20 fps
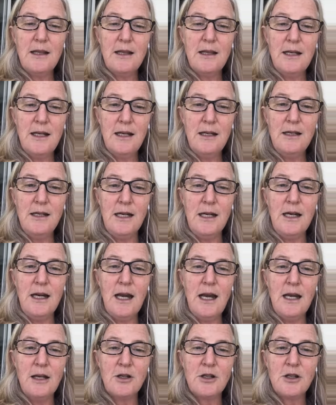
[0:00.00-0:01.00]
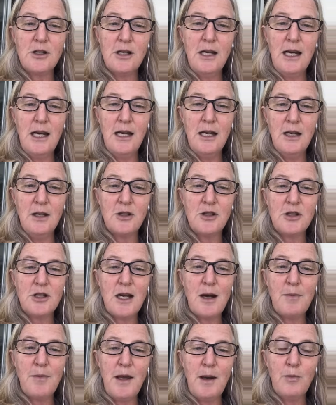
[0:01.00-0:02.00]
kidney and
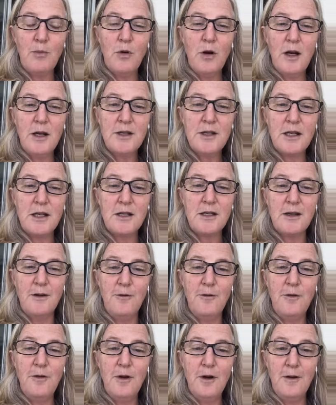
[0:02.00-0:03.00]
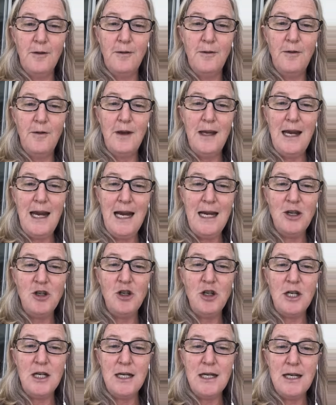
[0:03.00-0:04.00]
stop that process of
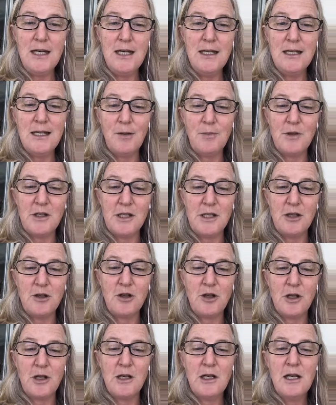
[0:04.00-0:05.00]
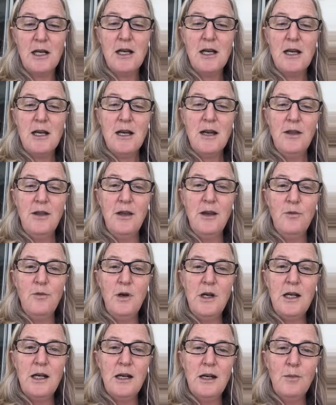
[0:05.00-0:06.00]
AGE deposition, then
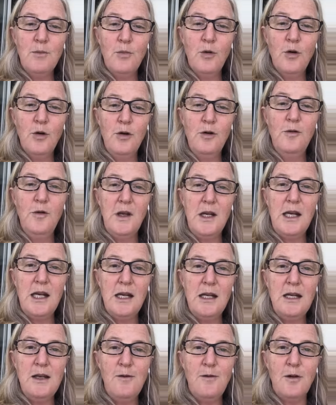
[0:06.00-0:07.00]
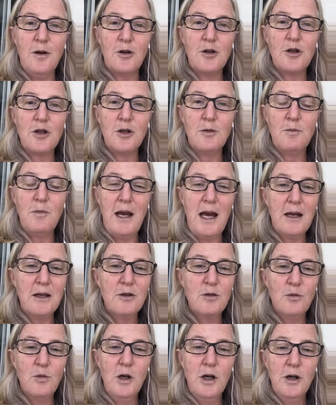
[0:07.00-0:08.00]
we can improve the kidney function back
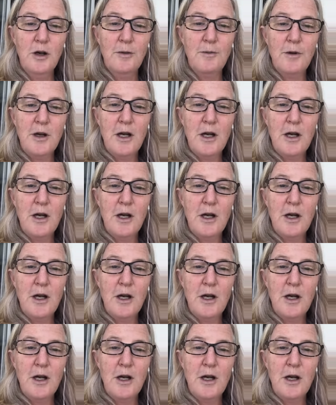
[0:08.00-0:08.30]
to where